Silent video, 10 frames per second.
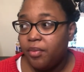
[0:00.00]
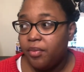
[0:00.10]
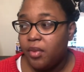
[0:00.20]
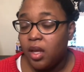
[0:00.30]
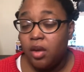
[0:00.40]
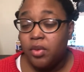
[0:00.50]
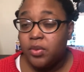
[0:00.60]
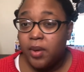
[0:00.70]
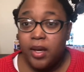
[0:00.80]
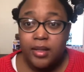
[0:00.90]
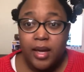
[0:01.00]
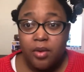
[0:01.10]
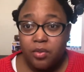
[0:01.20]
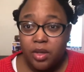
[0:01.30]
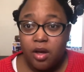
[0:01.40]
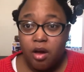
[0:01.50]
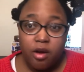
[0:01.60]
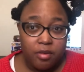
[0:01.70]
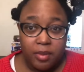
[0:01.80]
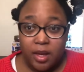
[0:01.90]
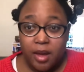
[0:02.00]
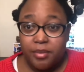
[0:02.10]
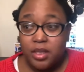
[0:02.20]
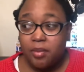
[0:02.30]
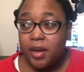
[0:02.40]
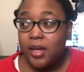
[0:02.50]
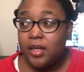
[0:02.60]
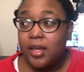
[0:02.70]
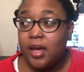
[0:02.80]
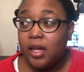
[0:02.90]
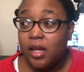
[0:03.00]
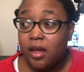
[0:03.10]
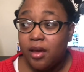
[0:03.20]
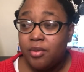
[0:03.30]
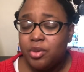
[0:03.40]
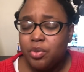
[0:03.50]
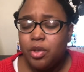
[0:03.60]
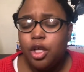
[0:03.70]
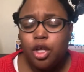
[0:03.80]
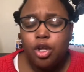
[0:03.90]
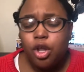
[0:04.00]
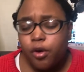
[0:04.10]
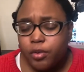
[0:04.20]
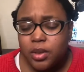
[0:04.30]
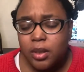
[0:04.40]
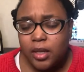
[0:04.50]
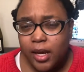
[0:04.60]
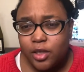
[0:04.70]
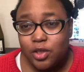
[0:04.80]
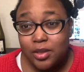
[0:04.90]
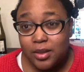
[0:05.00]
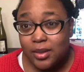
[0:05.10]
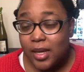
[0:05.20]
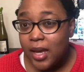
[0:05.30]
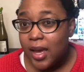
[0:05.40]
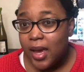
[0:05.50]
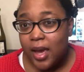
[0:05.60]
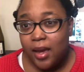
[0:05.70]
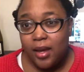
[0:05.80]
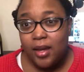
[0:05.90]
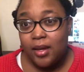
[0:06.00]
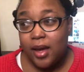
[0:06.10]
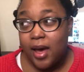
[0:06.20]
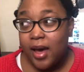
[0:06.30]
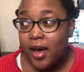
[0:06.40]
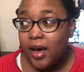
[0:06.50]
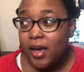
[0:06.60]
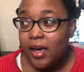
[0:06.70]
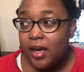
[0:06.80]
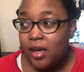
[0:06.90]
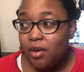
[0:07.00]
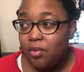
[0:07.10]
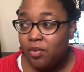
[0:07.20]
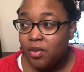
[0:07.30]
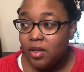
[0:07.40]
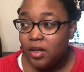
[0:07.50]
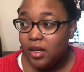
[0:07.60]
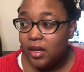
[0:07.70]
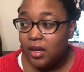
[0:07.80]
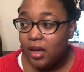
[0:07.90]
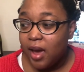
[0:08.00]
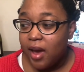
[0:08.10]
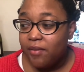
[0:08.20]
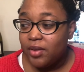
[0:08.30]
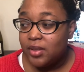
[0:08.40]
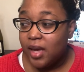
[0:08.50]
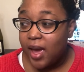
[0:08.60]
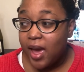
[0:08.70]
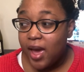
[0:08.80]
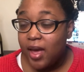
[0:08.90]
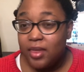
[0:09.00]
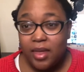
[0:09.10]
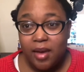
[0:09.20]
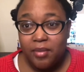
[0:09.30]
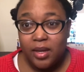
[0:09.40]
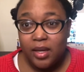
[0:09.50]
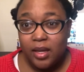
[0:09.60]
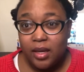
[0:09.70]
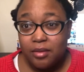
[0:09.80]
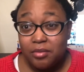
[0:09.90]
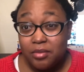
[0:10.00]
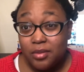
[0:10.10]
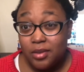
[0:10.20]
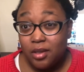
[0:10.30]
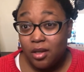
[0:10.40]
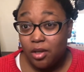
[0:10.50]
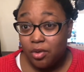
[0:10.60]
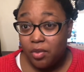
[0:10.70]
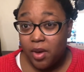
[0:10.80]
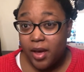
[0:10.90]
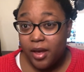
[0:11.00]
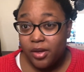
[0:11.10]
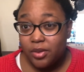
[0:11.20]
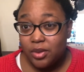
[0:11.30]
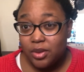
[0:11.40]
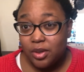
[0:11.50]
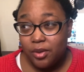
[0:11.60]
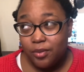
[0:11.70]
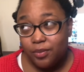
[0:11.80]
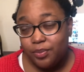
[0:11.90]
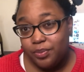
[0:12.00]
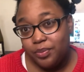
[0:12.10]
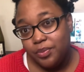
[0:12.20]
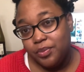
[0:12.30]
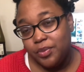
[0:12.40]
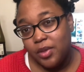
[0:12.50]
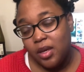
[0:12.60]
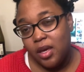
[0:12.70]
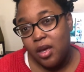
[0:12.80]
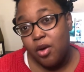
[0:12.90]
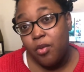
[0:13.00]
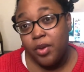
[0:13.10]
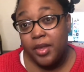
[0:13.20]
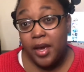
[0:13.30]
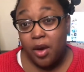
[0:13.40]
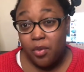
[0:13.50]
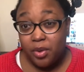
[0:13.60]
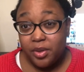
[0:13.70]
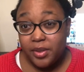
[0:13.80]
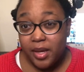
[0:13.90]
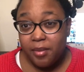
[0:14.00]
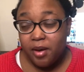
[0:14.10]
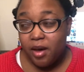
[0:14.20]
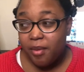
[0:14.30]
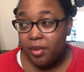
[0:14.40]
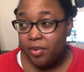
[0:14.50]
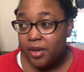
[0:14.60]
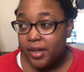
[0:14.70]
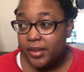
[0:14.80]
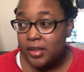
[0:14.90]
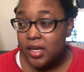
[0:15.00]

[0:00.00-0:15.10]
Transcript: And it was weighing down really hard on me. I'm somebody that loves really close connections, and I really haven't had that many in a little while. So one thing I will say about comic books,